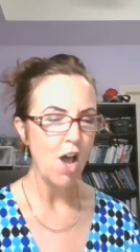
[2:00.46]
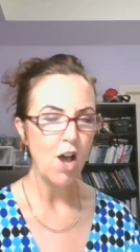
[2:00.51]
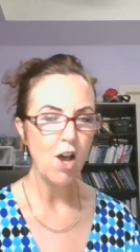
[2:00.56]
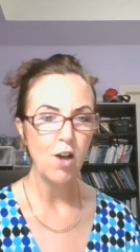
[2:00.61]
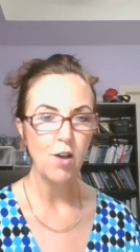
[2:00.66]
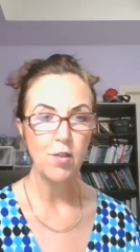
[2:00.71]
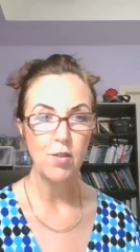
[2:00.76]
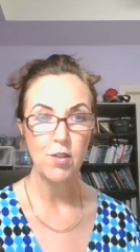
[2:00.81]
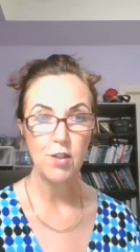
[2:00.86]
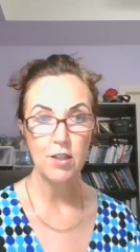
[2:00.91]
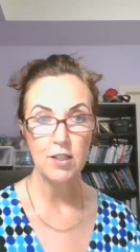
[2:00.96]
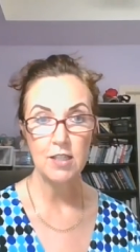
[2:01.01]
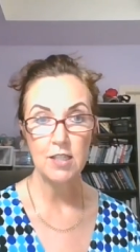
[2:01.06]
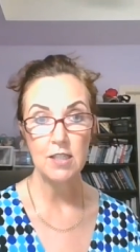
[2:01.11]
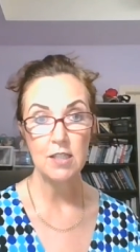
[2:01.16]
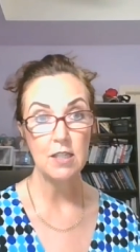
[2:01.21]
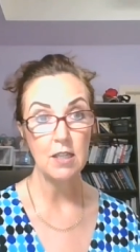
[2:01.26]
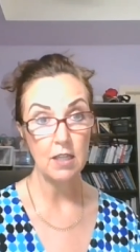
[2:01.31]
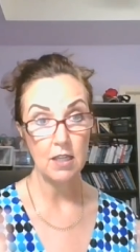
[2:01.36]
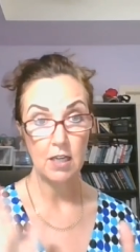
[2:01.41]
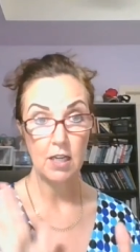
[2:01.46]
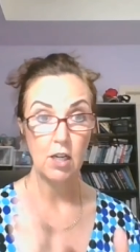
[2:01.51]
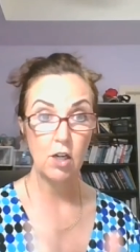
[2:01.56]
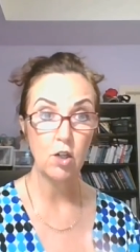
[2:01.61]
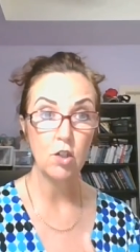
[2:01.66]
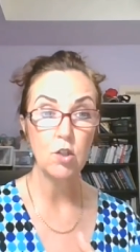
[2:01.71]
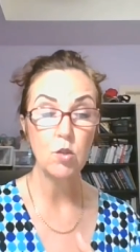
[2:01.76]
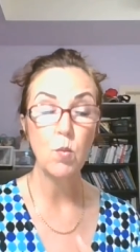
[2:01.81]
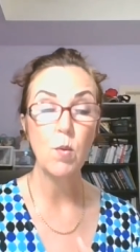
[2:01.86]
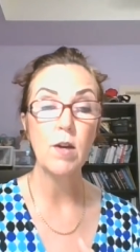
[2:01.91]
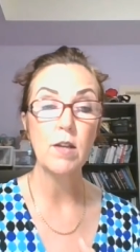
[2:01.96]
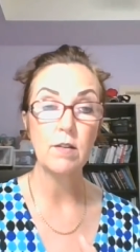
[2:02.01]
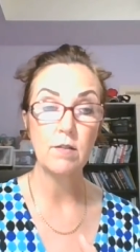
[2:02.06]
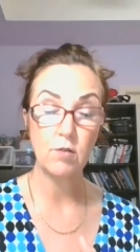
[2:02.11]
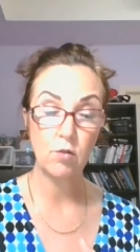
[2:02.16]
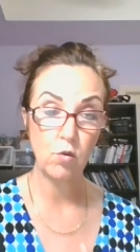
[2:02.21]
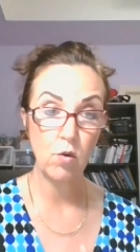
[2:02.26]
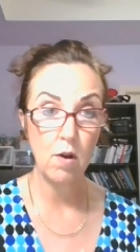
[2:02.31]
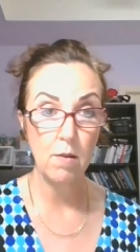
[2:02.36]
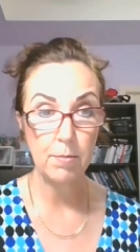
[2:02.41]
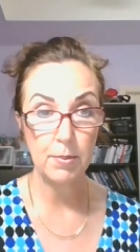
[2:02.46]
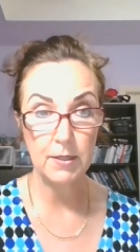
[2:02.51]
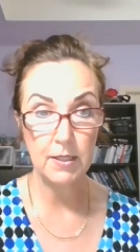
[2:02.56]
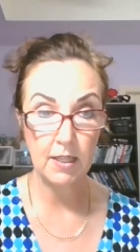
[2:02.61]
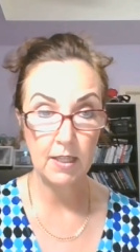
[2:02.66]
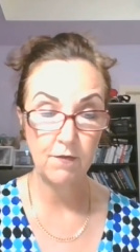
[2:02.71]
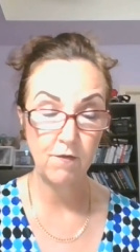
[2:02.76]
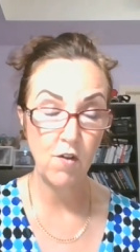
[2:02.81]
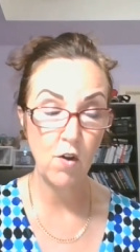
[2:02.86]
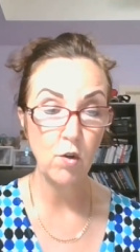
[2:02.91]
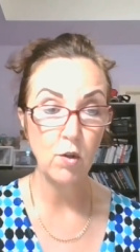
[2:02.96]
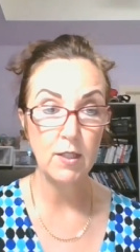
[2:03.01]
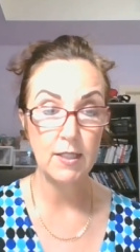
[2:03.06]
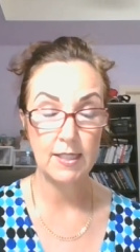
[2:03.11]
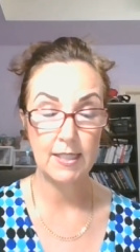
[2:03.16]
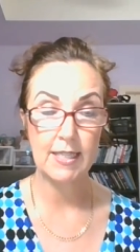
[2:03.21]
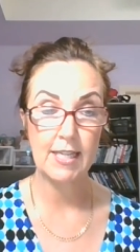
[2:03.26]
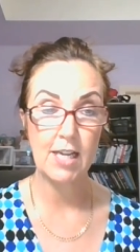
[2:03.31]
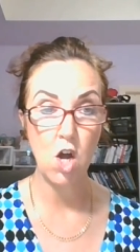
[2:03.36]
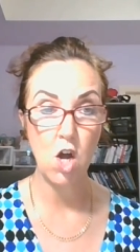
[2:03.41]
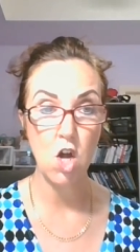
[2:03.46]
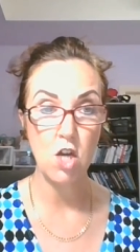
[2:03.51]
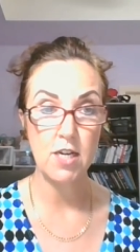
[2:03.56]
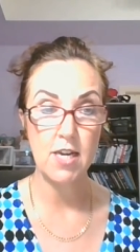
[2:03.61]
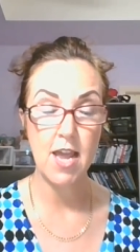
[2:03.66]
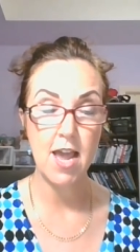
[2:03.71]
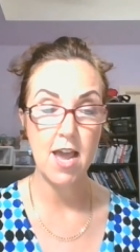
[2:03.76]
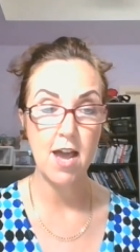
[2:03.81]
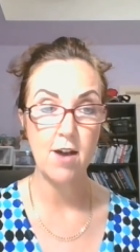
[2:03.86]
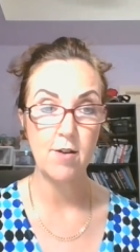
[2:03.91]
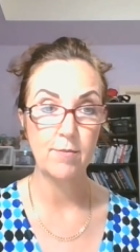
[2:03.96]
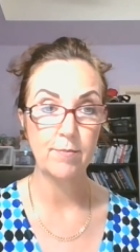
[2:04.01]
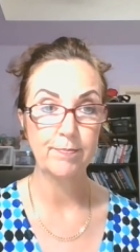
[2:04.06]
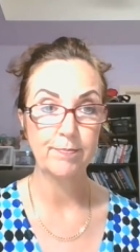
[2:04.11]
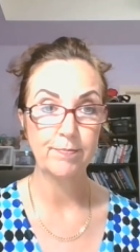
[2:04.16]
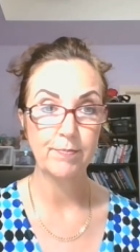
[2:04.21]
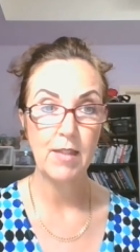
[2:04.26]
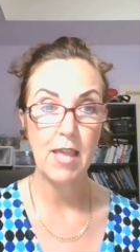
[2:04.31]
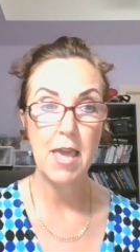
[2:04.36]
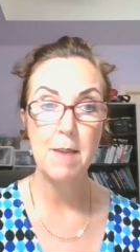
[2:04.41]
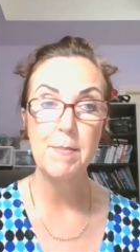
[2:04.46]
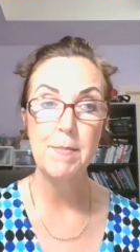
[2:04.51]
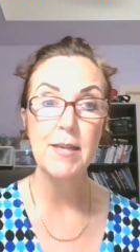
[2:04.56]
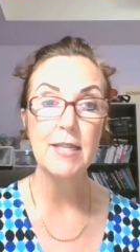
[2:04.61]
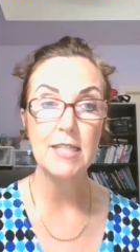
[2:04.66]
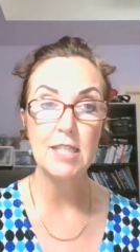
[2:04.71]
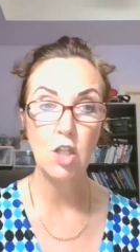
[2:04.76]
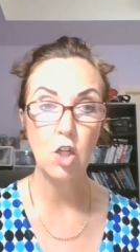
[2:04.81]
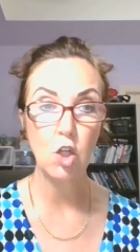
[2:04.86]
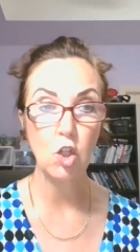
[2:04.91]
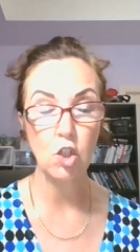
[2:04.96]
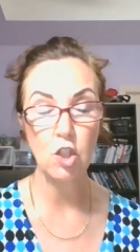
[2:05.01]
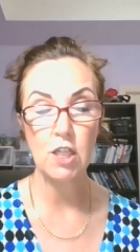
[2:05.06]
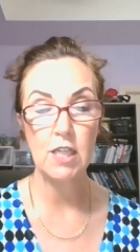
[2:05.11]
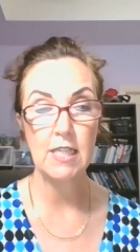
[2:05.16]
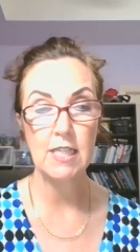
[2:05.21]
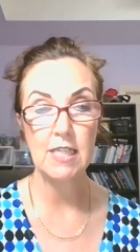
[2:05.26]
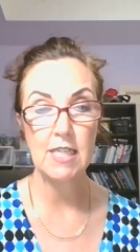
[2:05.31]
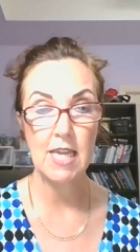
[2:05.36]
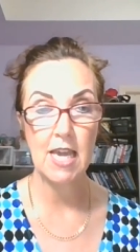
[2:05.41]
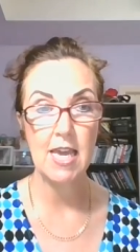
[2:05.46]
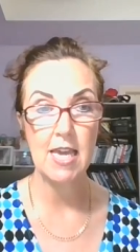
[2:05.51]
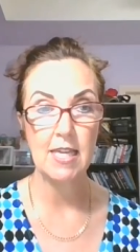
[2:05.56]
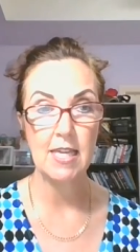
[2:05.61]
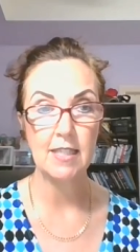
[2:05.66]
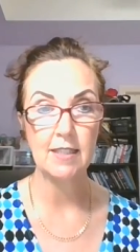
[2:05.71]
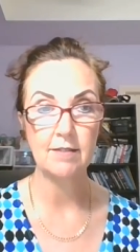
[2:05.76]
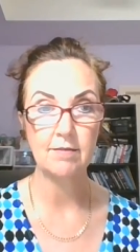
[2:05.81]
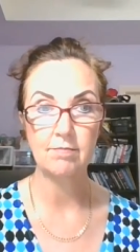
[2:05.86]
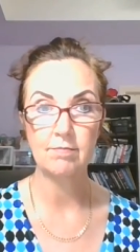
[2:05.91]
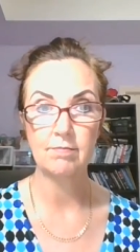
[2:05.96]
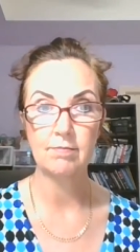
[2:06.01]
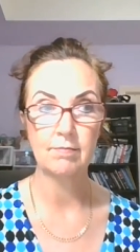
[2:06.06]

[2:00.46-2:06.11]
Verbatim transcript: uh, this is here's what Trump is focusing on now MS13 gang.